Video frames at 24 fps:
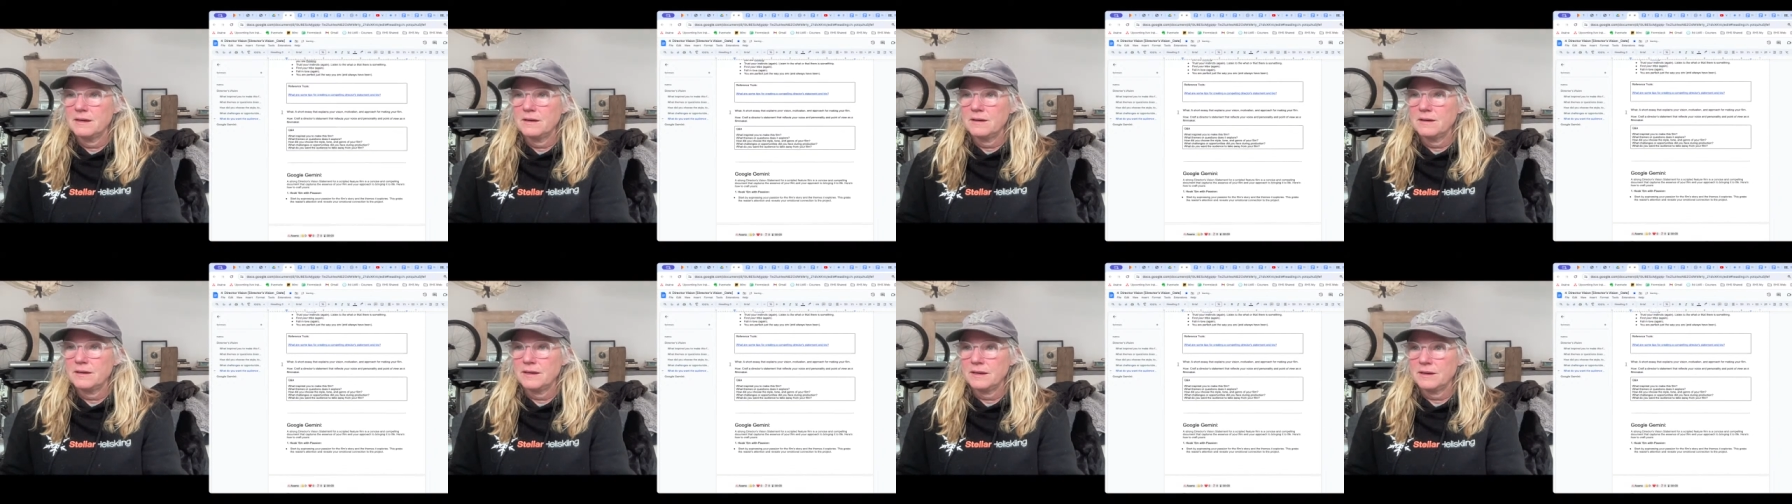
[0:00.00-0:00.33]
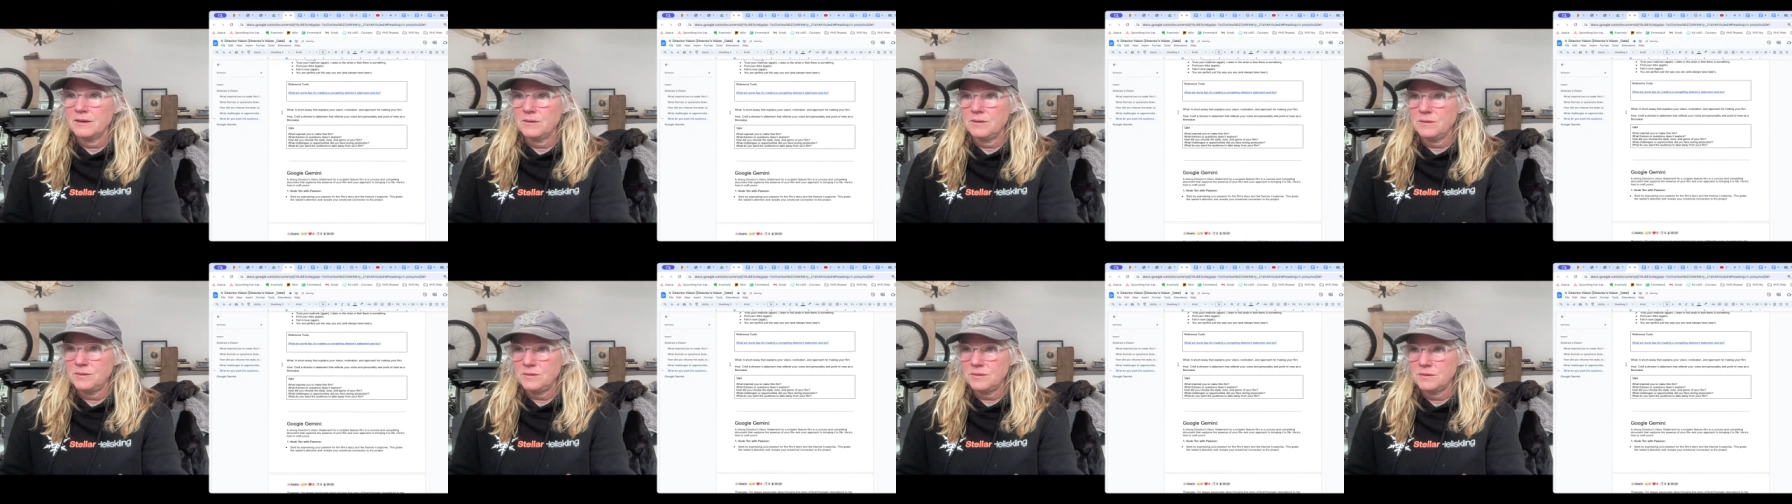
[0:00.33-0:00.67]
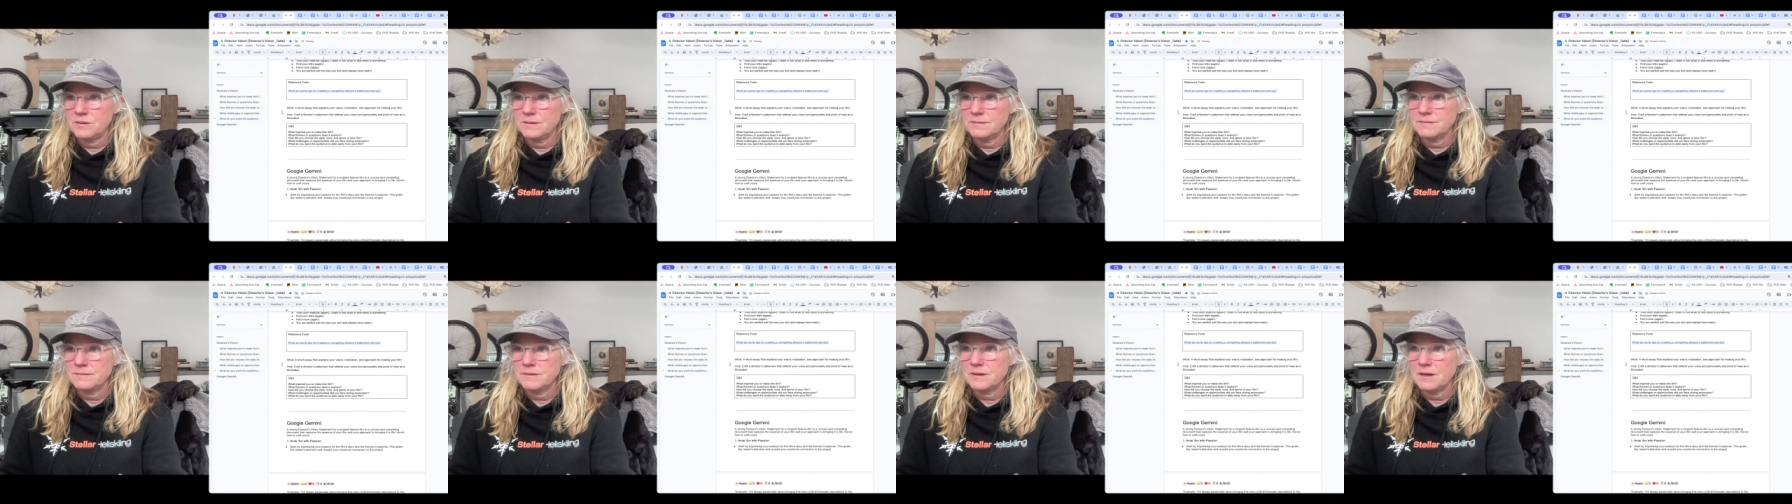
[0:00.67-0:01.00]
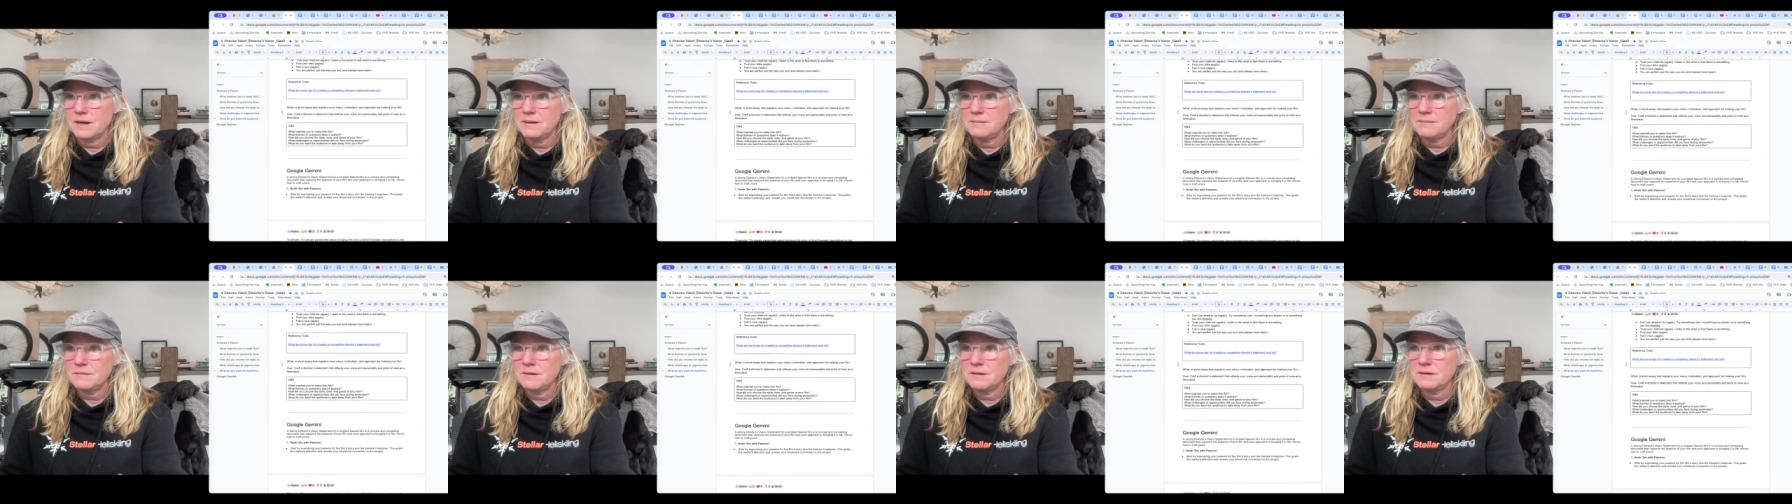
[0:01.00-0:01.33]
Okay, cool.
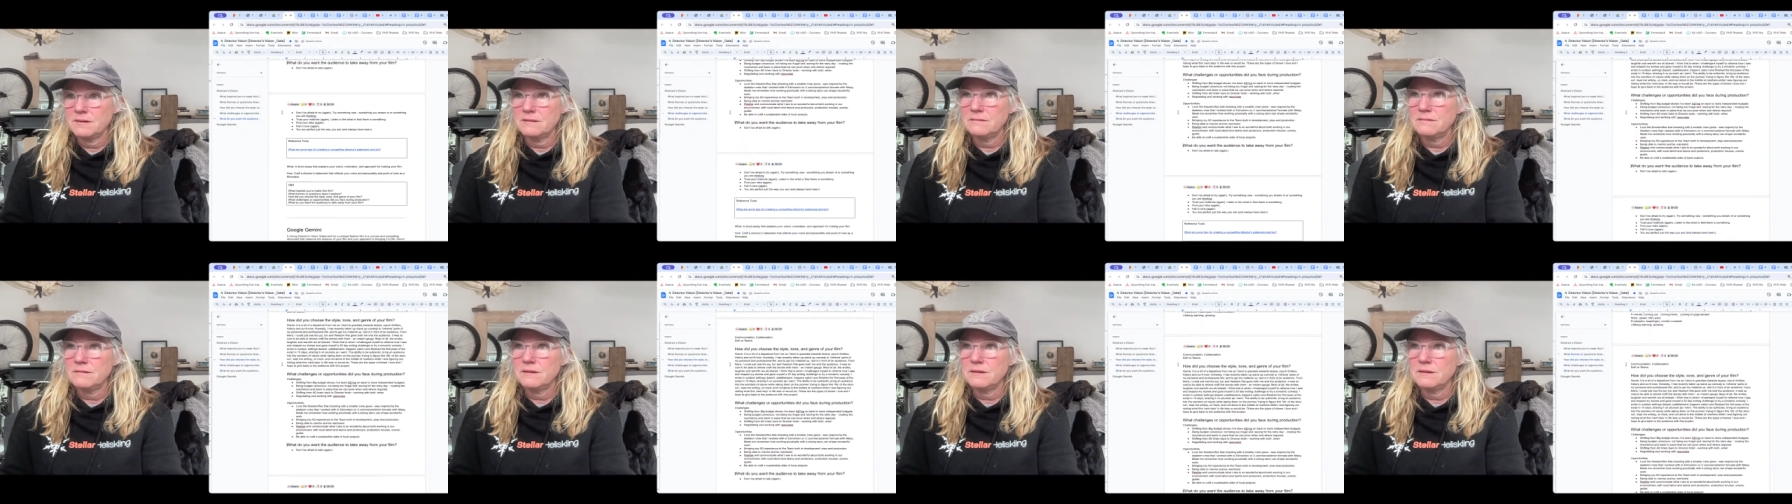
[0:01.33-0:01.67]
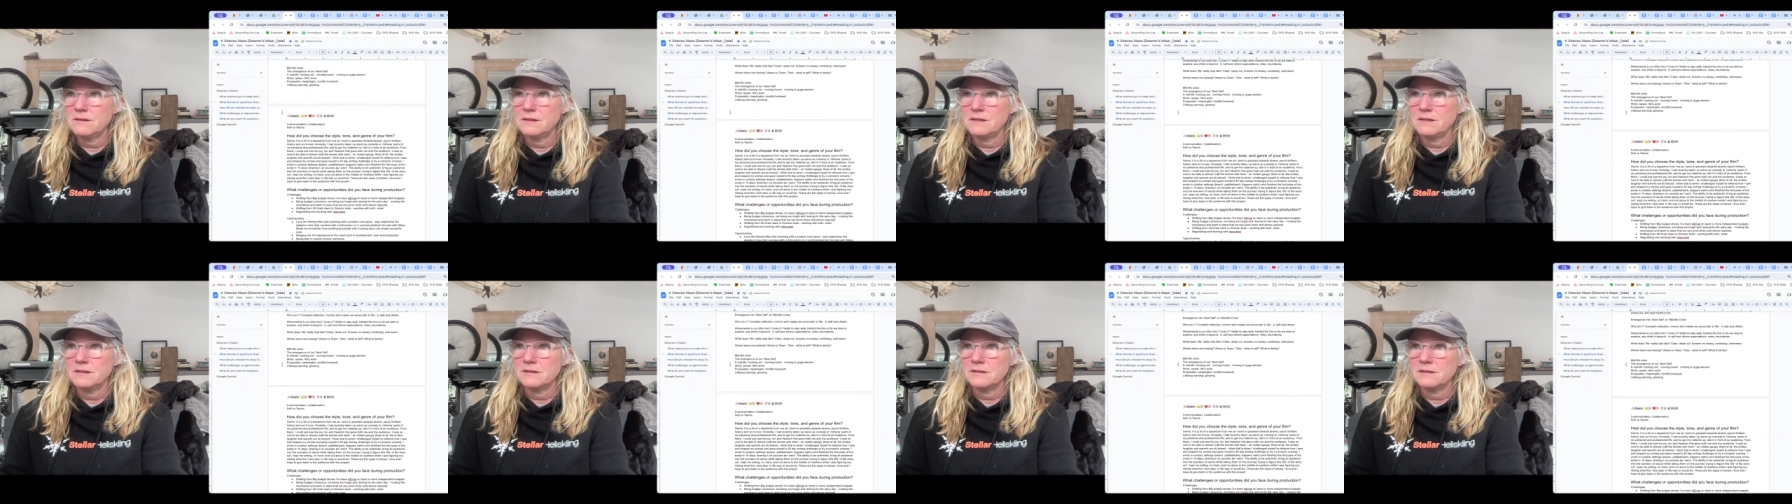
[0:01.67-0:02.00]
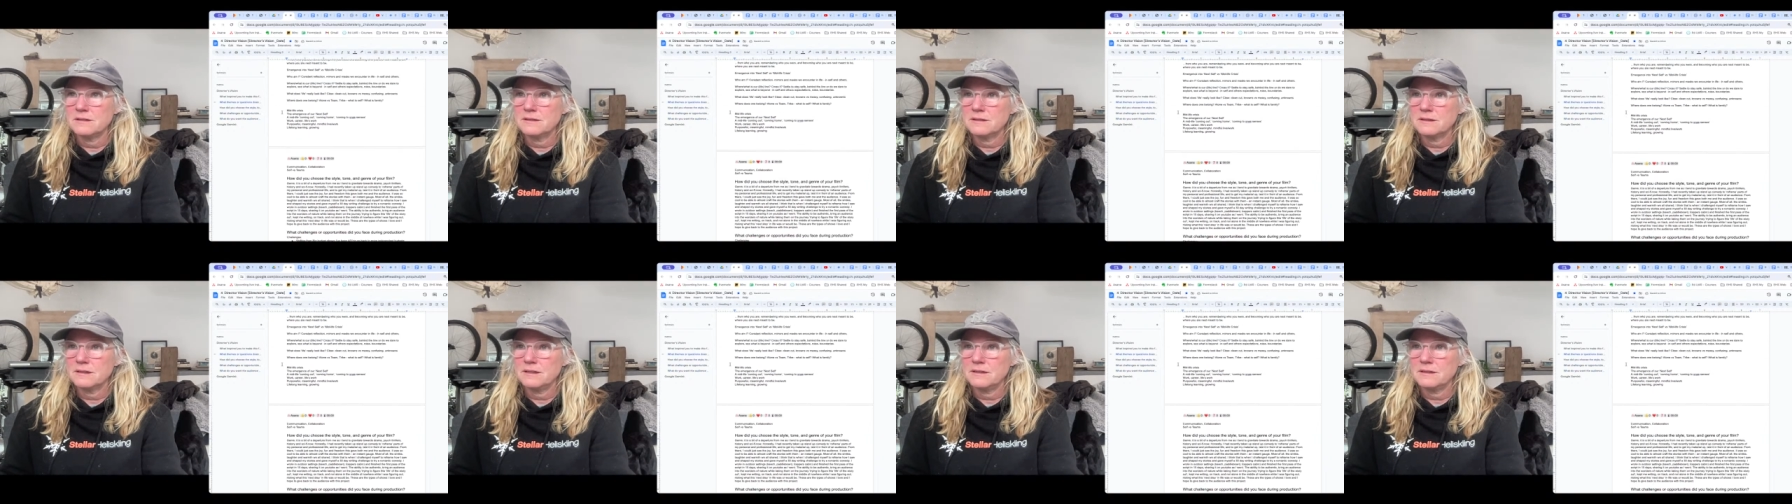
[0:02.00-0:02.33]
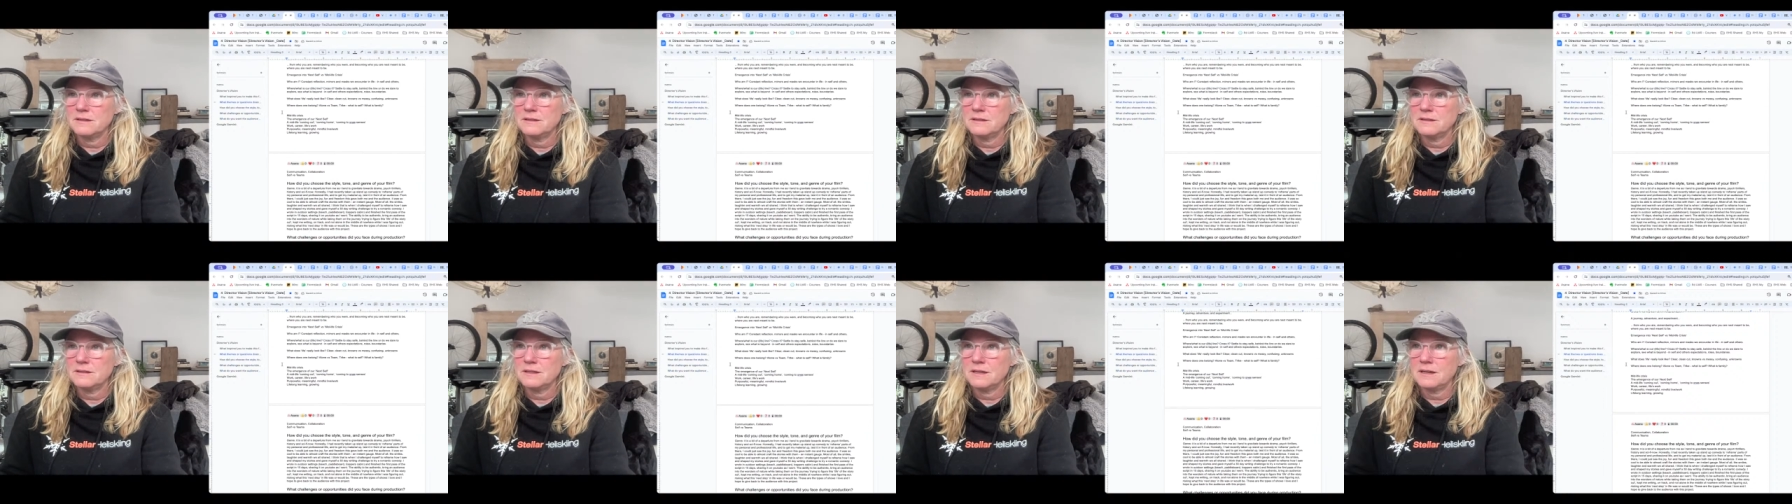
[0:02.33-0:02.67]
I'm good with this
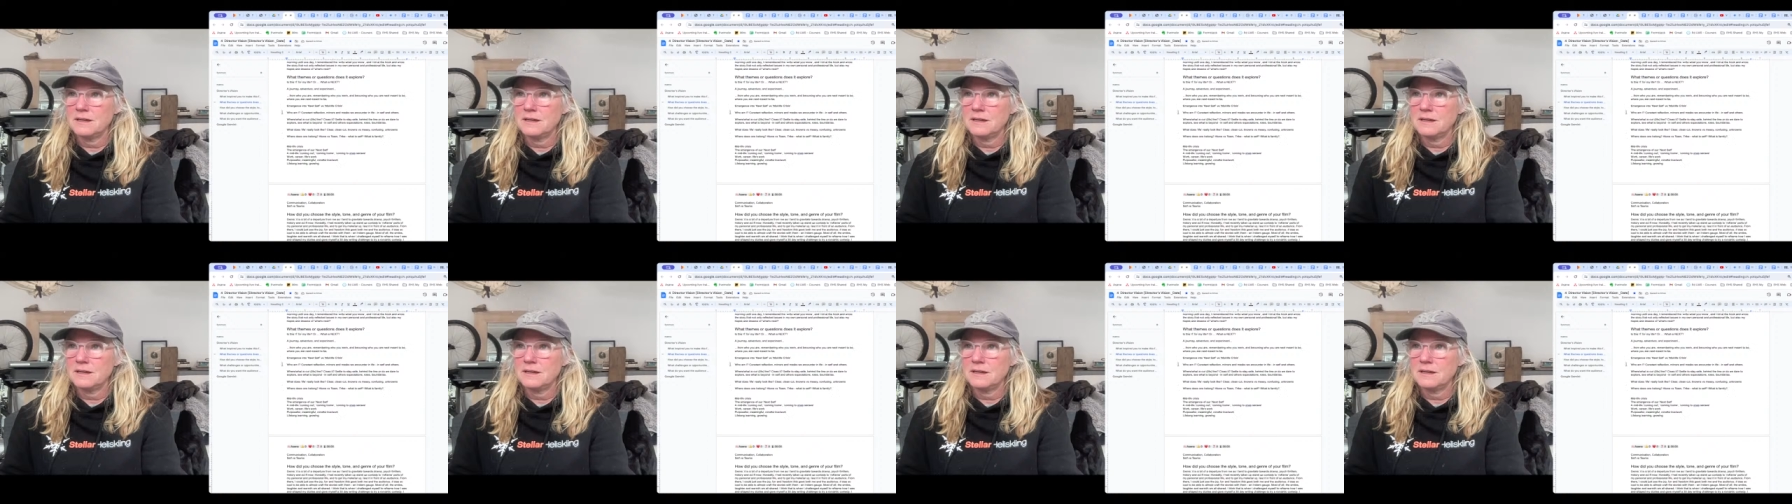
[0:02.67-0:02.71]
because